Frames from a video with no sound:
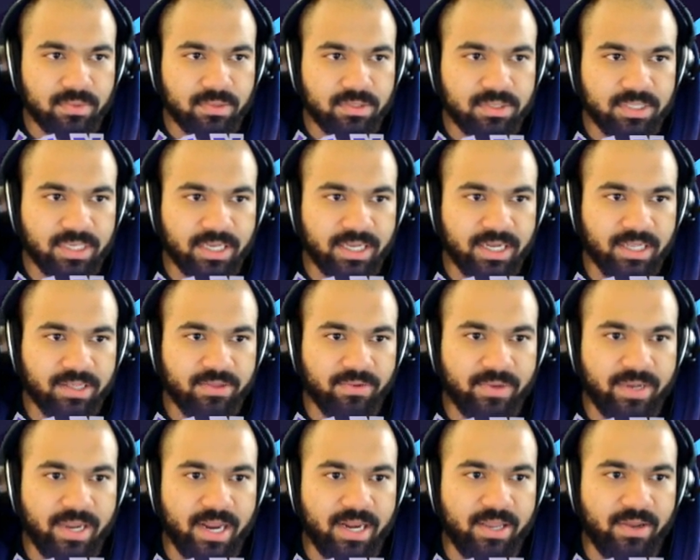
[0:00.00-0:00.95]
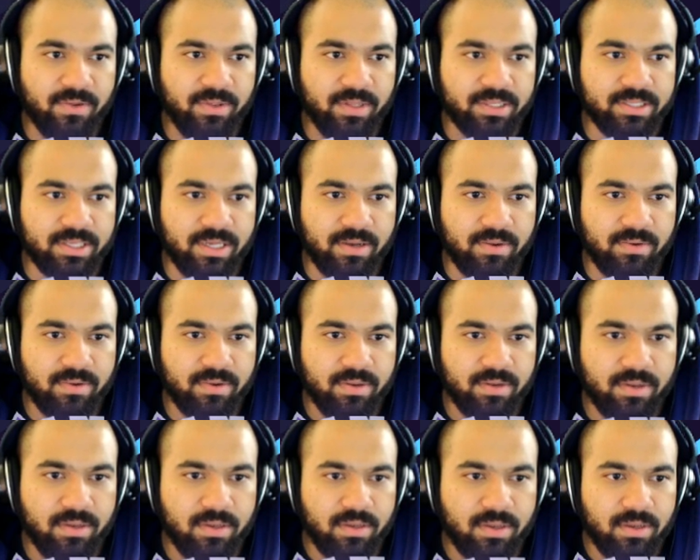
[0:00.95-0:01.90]
So I cut through Paniola Town.
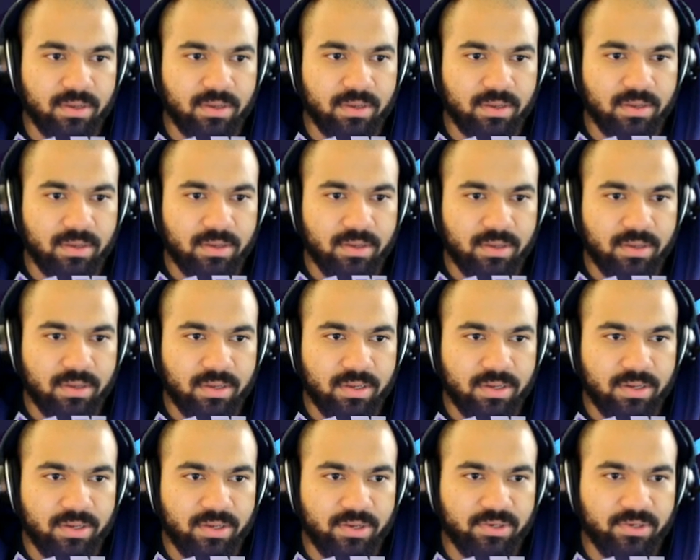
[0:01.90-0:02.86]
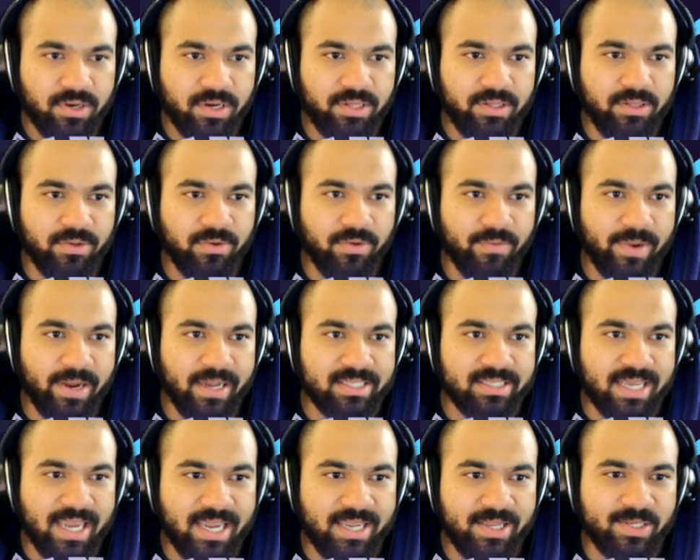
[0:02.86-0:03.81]
You're trying to lure my
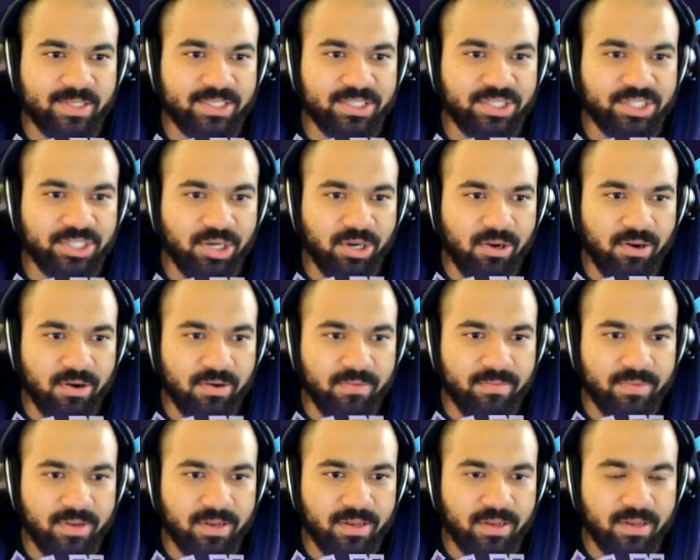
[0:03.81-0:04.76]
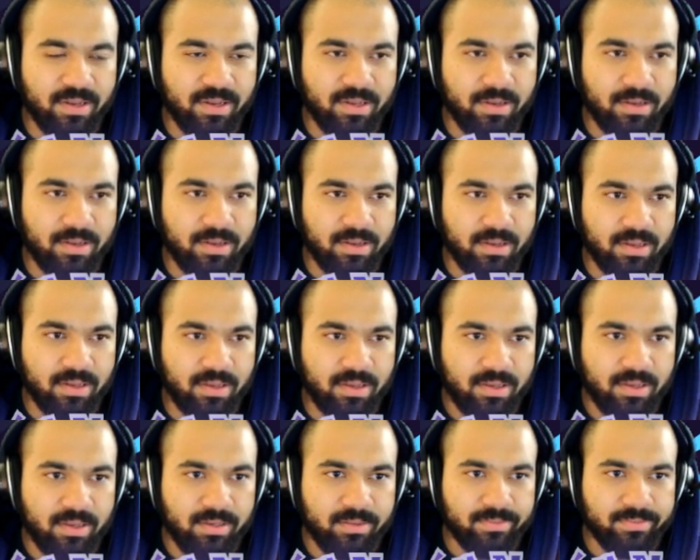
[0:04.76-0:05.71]
attack using charm?
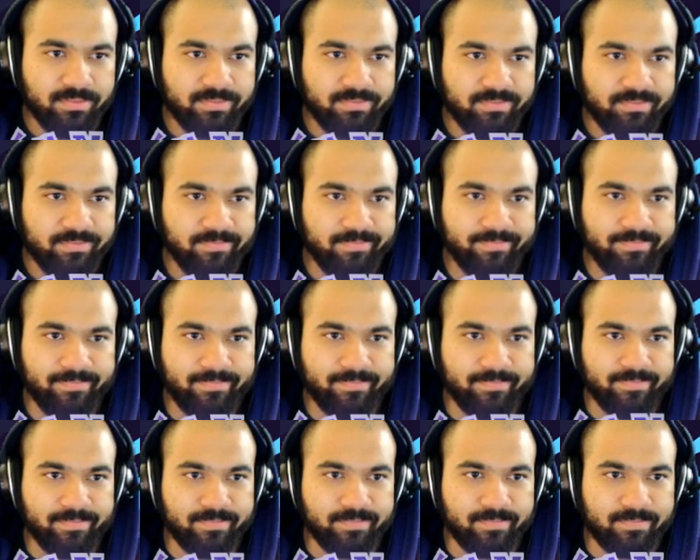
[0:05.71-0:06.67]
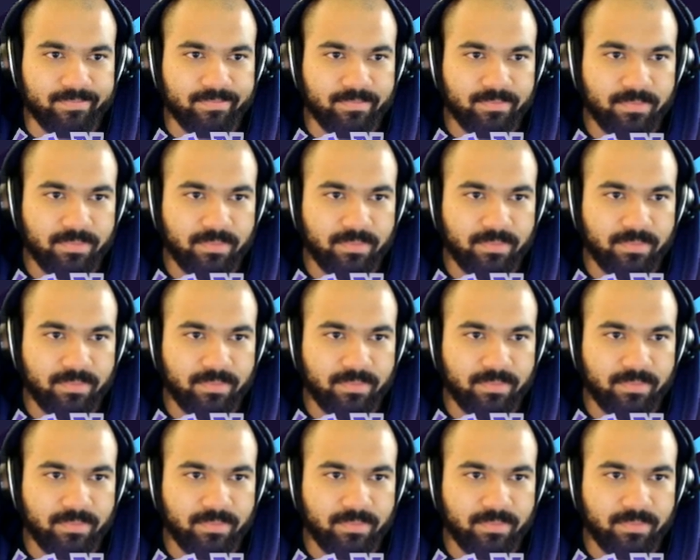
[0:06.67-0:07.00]
Haha.